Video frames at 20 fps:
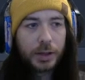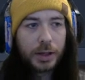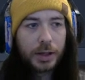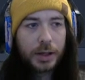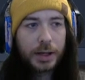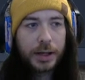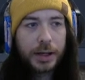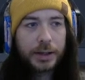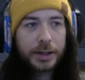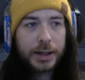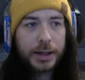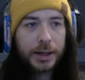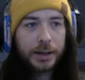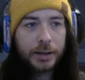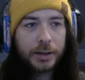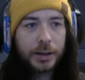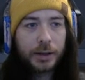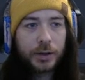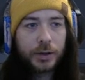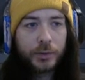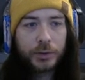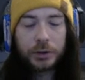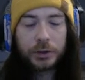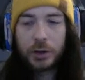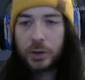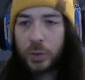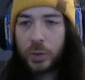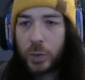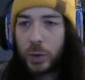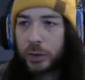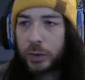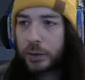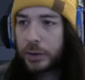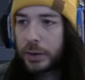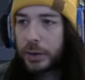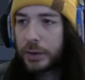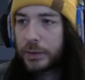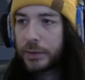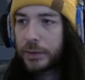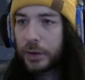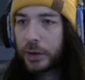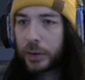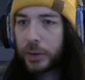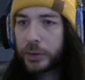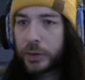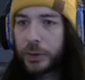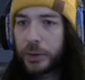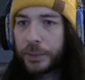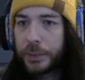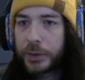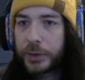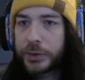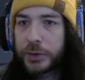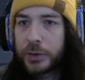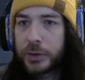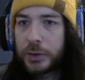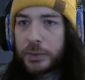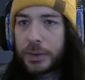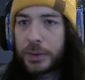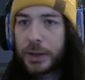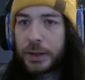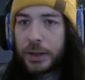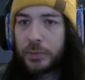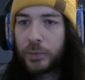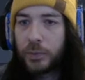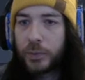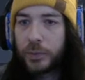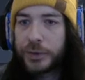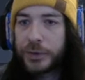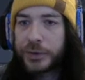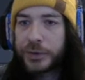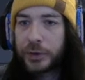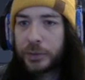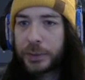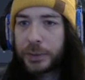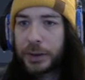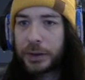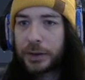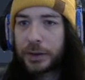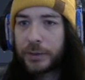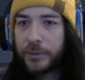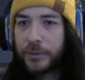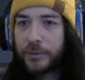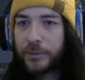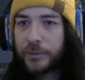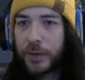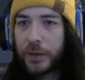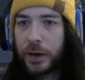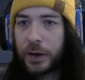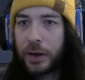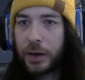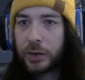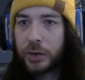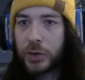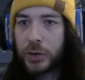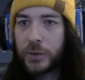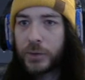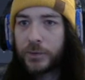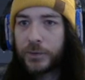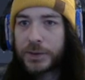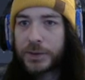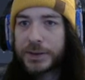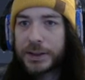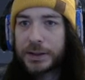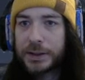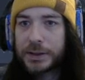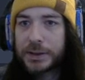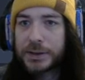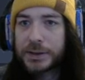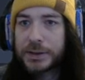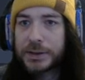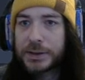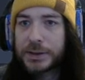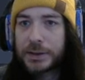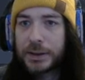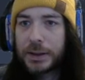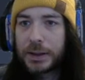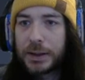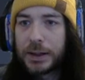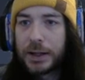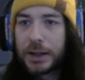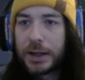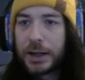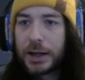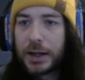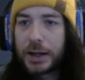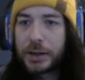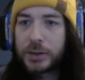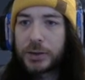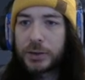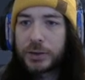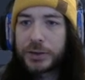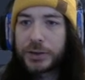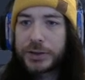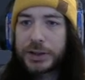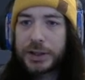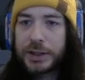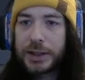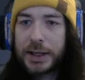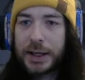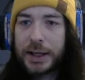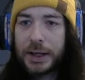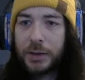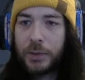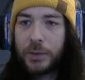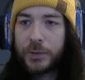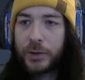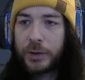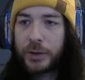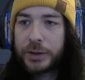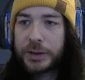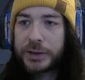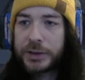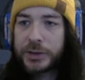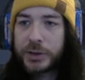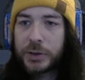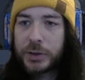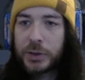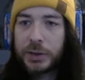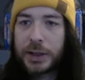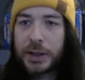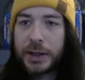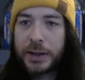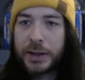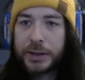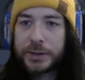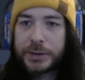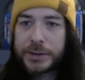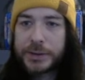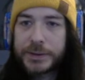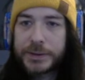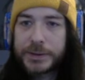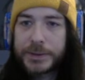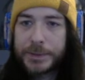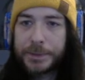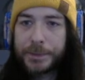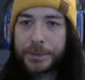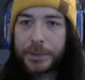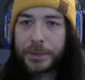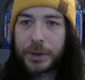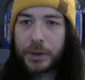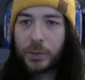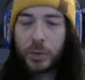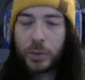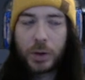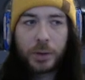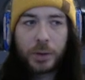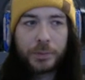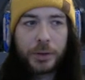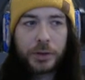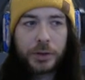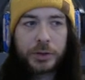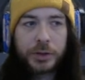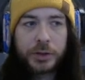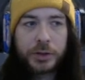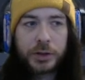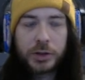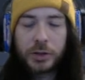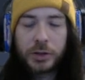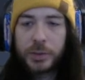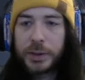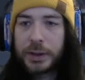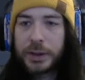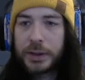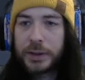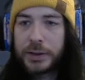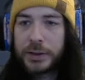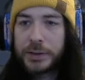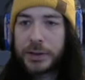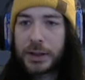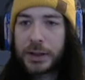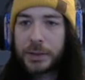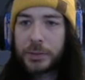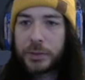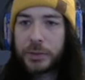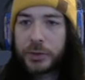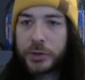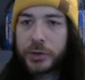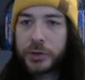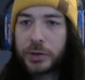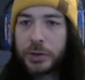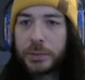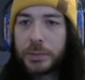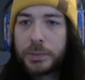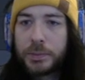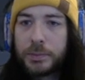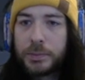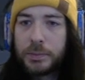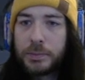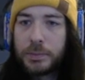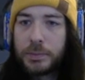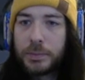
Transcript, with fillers: And then another long one, go to the bottom, and this is going to be in the uh, do physics. And you'll see here we've got these two lines. What I'm going to do is I'm just going to